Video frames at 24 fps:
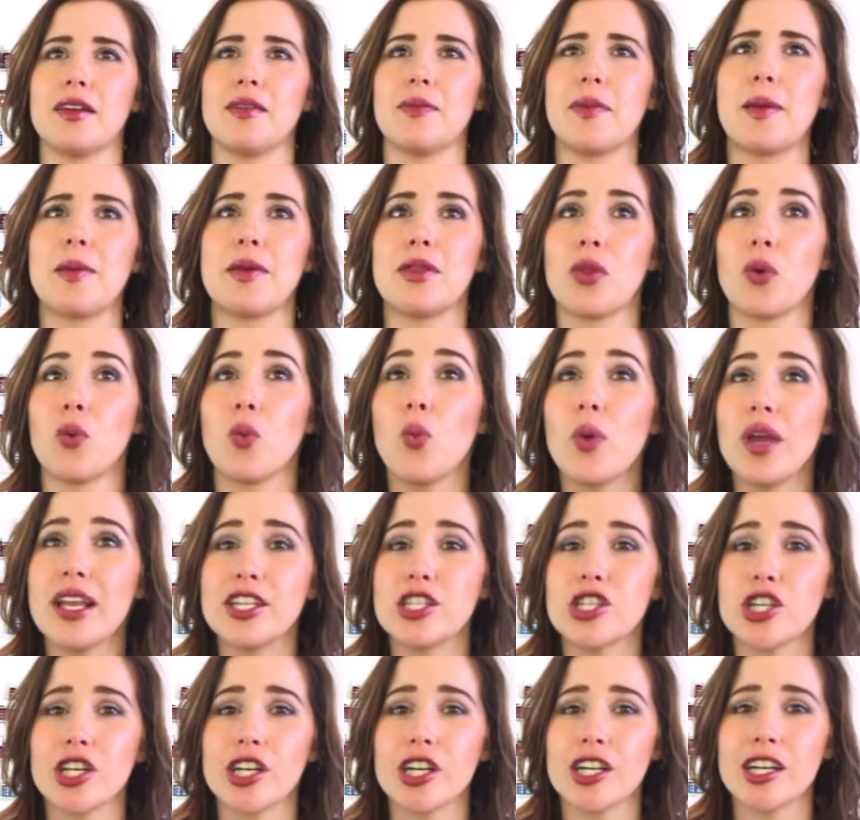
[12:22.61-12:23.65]
maybe in the
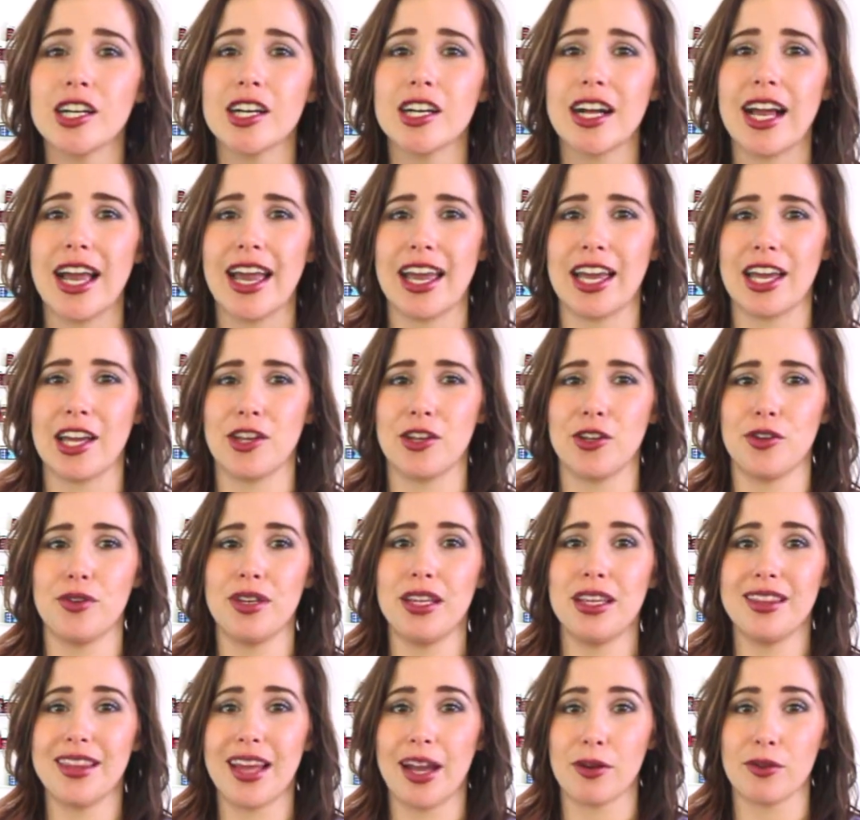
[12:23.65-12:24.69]
winter, and you
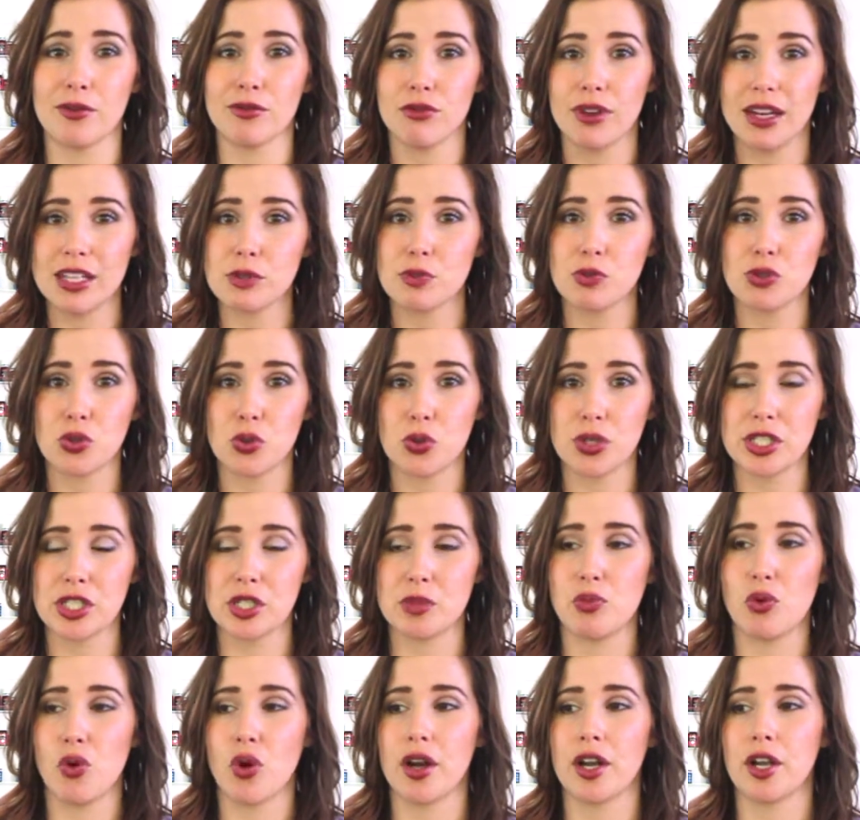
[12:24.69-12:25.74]
need that respiratory
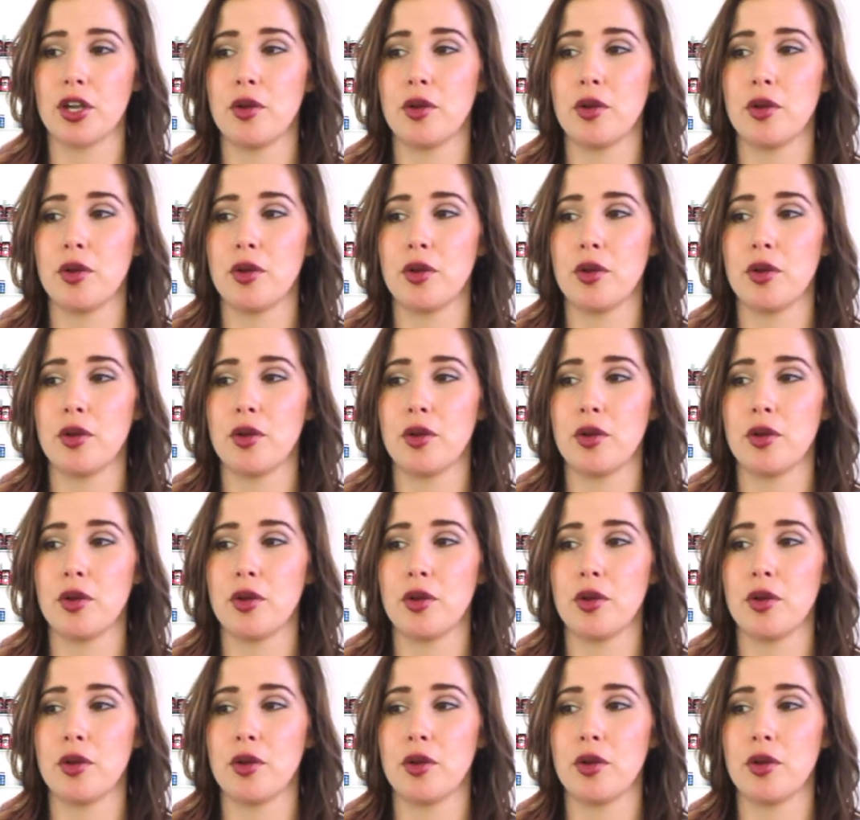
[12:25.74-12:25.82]
support,